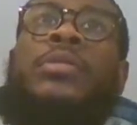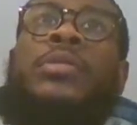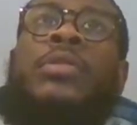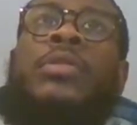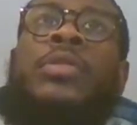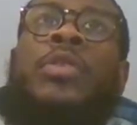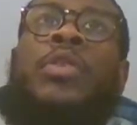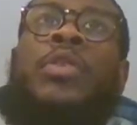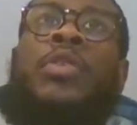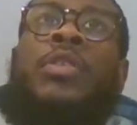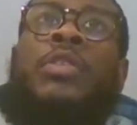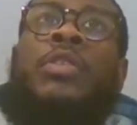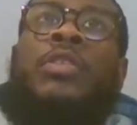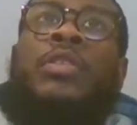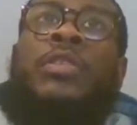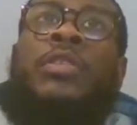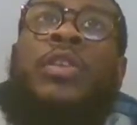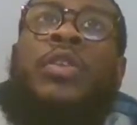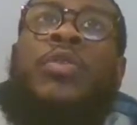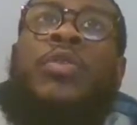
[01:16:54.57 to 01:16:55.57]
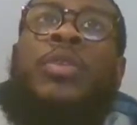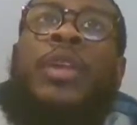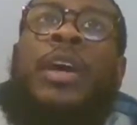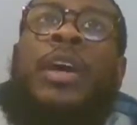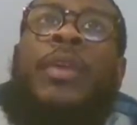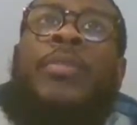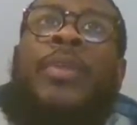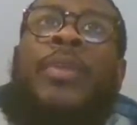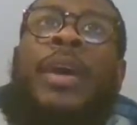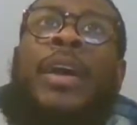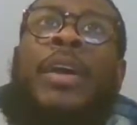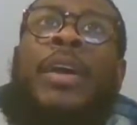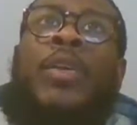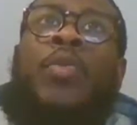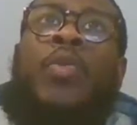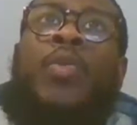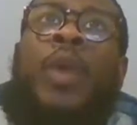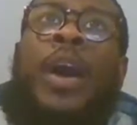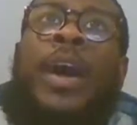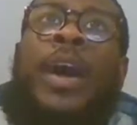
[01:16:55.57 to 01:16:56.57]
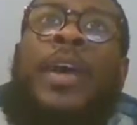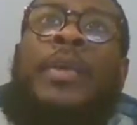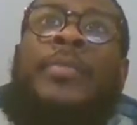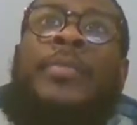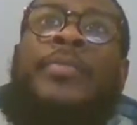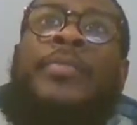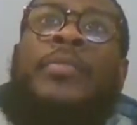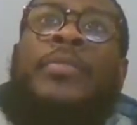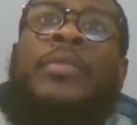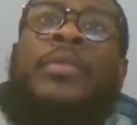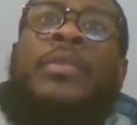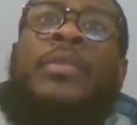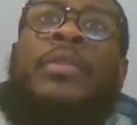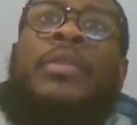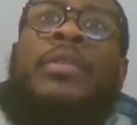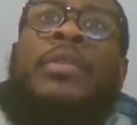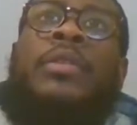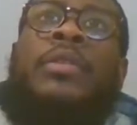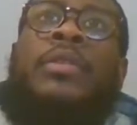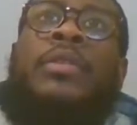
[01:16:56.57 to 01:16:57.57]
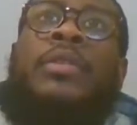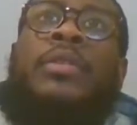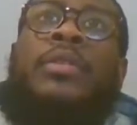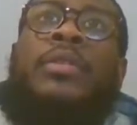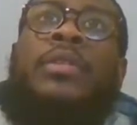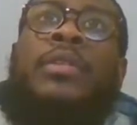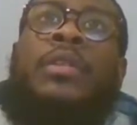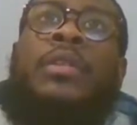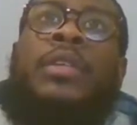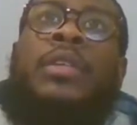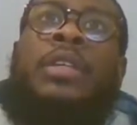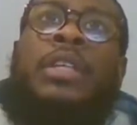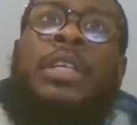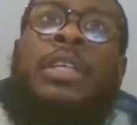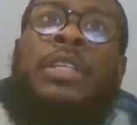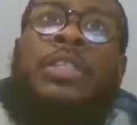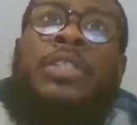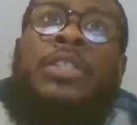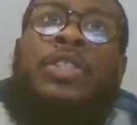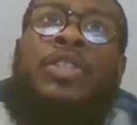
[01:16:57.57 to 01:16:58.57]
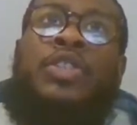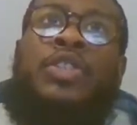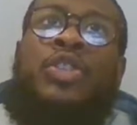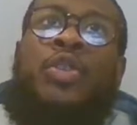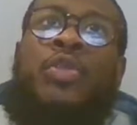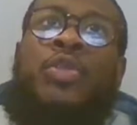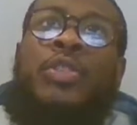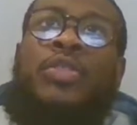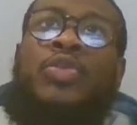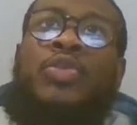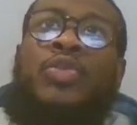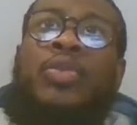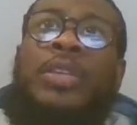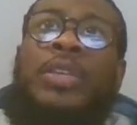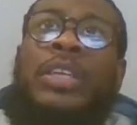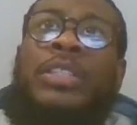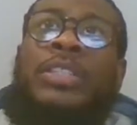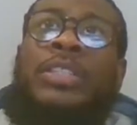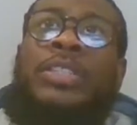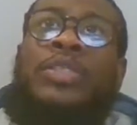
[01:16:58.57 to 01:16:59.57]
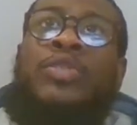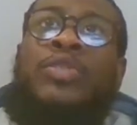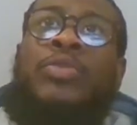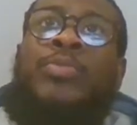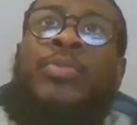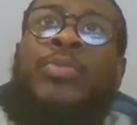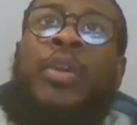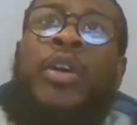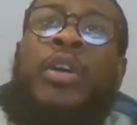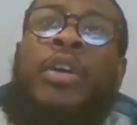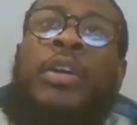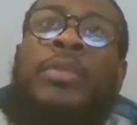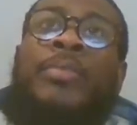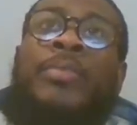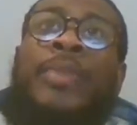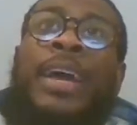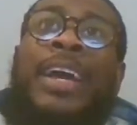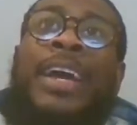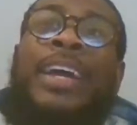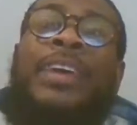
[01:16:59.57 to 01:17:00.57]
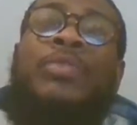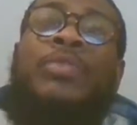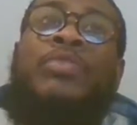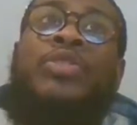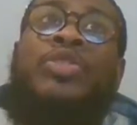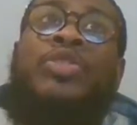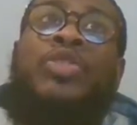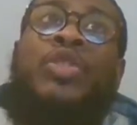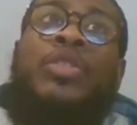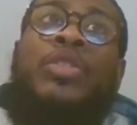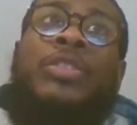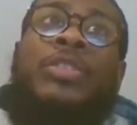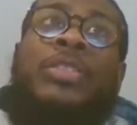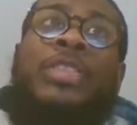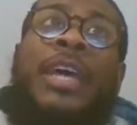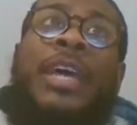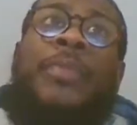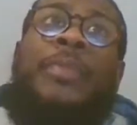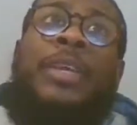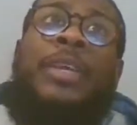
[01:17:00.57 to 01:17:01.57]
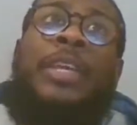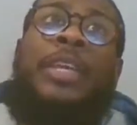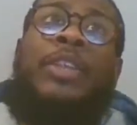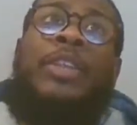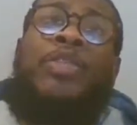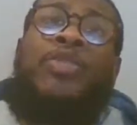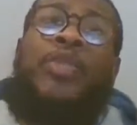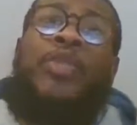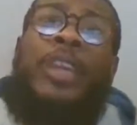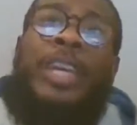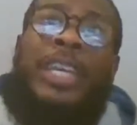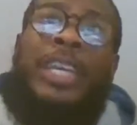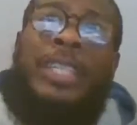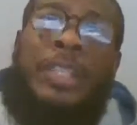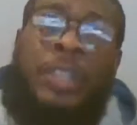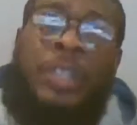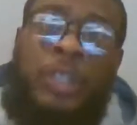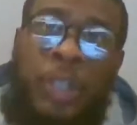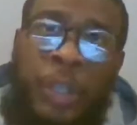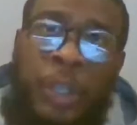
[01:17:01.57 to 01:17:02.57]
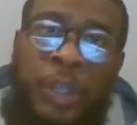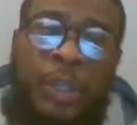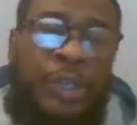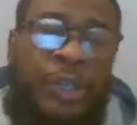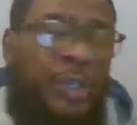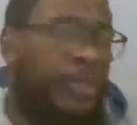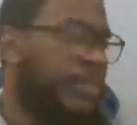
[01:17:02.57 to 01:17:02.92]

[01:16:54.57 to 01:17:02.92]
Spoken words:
Gordon slowed down by Kawhi. Gets it to Jokic, who kicks it to Barton. Back out to Jokic. Top of the key. Three is good.